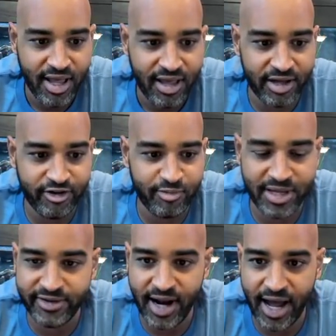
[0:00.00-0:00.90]
It just
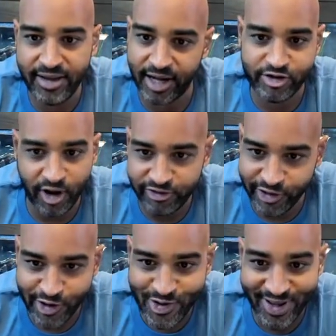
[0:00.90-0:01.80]
means that I trust
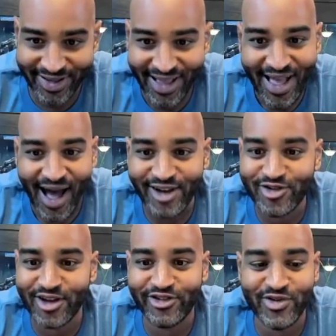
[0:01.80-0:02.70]
you. I
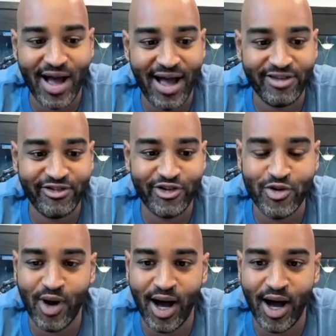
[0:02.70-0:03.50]
trust you guys to,